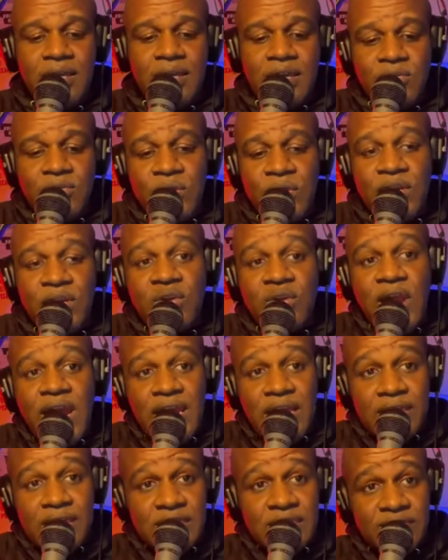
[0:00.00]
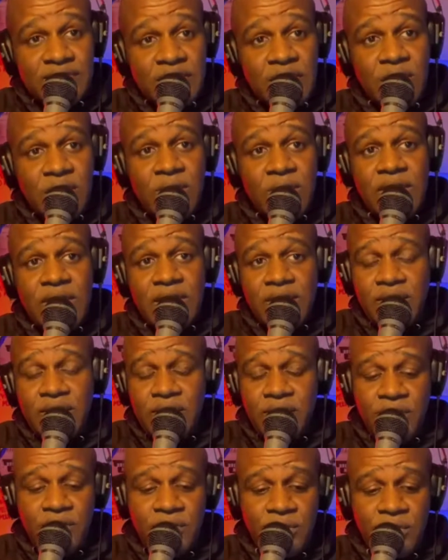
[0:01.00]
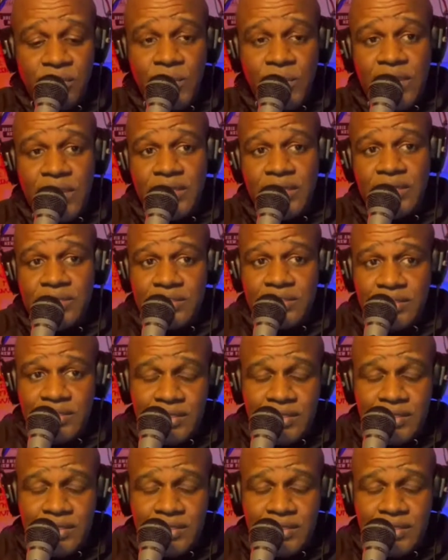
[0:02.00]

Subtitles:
regrets float in the wind.